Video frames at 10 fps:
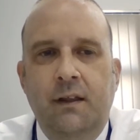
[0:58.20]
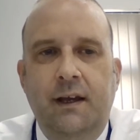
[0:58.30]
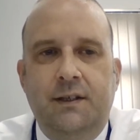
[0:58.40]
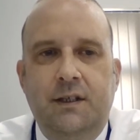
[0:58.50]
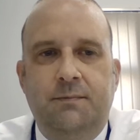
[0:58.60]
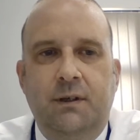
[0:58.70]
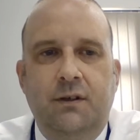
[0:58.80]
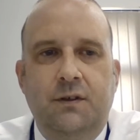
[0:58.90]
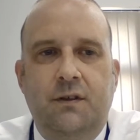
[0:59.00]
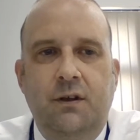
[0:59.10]
That is
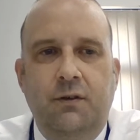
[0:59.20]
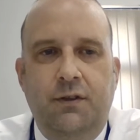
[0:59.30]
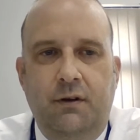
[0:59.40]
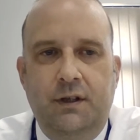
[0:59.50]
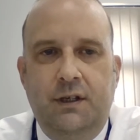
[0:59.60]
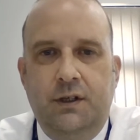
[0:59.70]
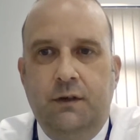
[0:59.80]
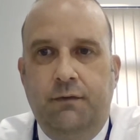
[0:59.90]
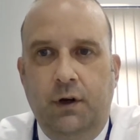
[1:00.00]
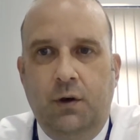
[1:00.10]
because the authorities
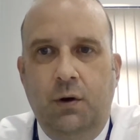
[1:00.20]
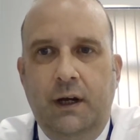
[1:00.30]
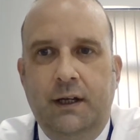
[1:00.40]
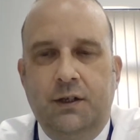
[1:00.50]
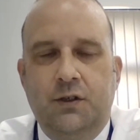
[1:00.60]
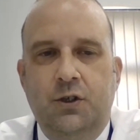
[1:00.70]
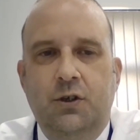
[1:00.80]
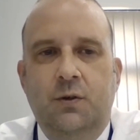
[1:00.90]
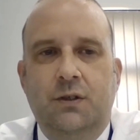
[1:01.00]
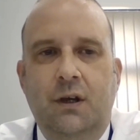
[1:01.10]
have required us to
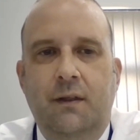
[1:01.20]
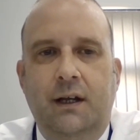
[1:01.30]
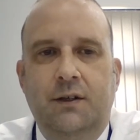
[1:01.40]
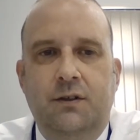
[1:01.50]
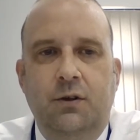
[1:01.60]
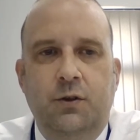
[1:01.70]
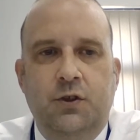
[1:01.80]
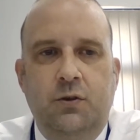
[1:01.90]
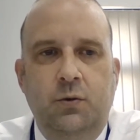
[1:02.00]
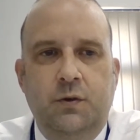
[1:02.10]
do so. That is not the
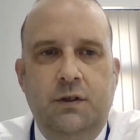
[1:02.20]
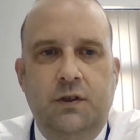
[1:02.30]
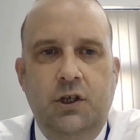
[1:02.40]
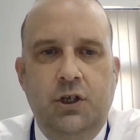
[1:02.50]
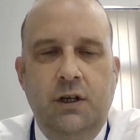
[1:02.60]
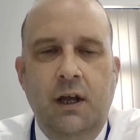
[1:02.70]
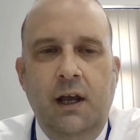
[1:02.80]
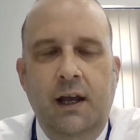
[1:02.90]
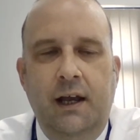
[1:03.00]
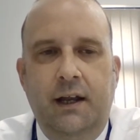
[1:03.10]
school's decision.
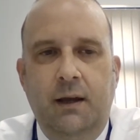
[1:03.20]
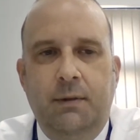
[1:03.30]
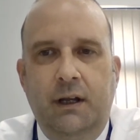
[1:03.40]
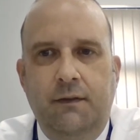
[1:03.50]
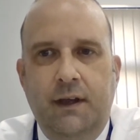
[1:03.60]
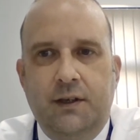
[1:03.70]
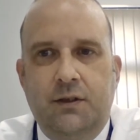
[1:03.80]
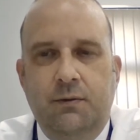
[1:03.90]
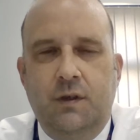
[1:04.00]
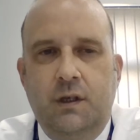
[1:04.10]
And I believe that's
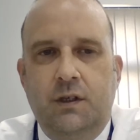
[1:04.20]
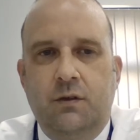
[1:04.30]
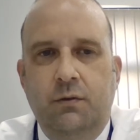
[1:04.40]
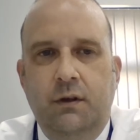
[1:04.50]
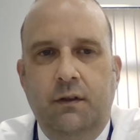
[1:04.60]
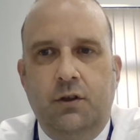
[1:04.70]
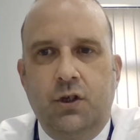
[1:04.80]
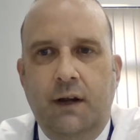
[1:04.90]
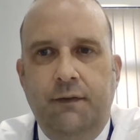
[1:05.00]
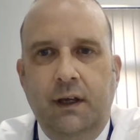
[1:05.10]
assist with
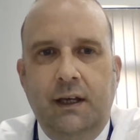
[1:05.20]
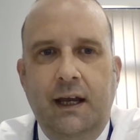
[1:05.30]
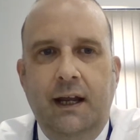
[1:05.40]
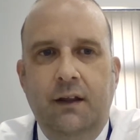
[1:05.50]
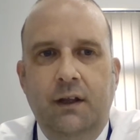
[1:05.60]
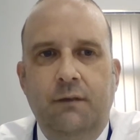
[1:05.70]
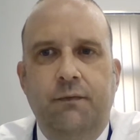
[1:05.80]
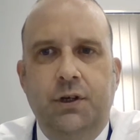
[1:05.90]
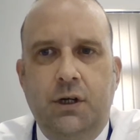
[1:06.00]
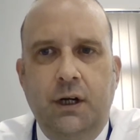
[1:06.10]
traffic and the
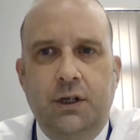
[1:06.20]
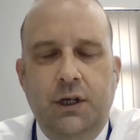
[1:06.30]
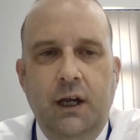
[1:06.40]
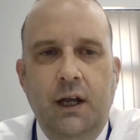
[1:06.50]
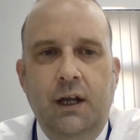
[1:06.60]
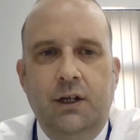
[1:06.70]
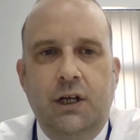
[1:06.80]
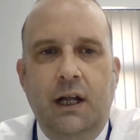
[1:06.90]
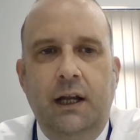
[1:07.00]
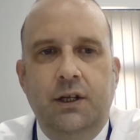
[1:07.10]
infrastructure
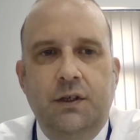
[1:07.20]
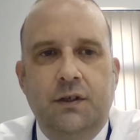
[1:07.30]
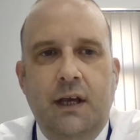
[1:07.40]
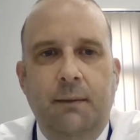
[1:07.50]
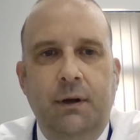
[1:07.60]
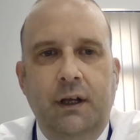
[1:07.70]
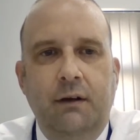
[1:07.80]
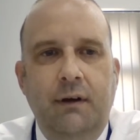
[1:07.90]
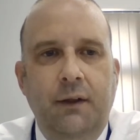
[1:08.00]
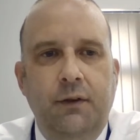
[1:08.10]
challenges happening
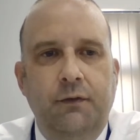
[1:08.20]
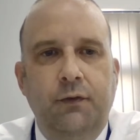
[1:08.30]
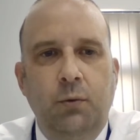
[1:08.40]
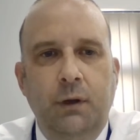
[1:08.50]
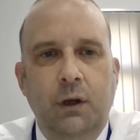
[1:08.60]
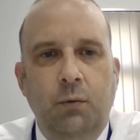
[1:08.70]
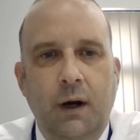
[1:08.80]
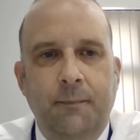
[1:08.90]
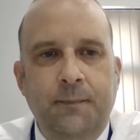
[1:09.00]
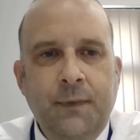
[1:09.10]
around the Formula
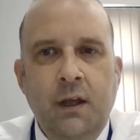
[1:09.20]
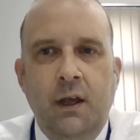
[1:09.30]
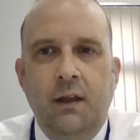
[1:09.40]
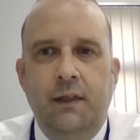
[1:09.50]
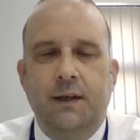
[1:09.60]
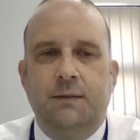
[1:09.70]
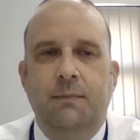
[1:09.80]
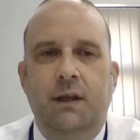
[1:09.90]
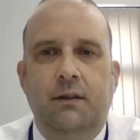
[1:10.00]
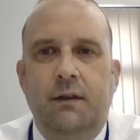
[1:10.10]
One. That's
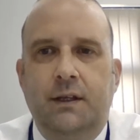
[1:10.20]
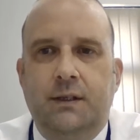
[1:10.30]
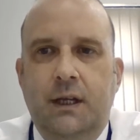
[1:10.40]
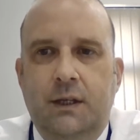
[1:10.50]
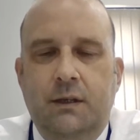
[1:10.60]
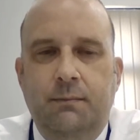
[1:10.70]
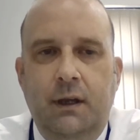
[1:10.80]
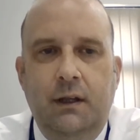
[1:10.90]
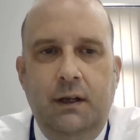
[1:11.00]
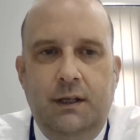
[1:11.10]
meant that there's needed
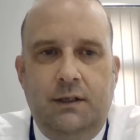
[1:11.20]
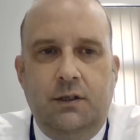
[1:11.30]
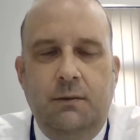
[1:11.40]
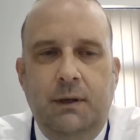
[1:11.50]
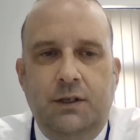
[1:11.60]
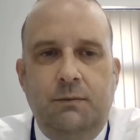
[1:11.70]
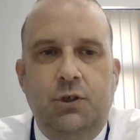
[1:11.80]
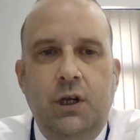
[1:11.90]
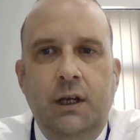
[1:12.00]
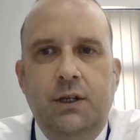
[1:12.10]
to be some
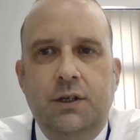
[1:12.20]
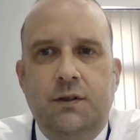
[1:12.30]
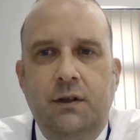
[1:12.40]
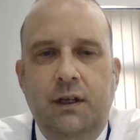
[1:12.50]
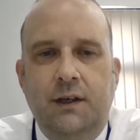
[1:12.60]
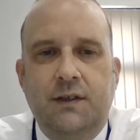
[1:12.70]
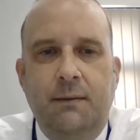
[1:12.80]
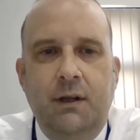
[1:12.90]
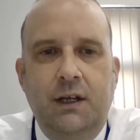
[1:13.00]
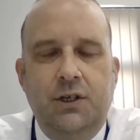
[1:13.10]
changes to the
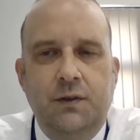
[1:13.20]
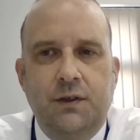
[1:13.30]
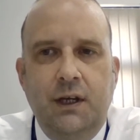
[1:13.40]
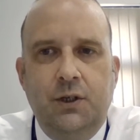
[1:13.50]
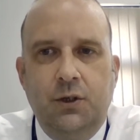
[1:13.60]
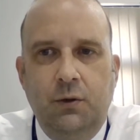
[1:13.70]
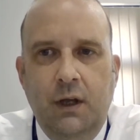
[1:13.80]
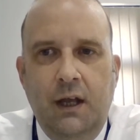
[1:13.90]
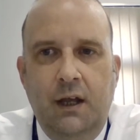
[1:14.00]
examination schedule.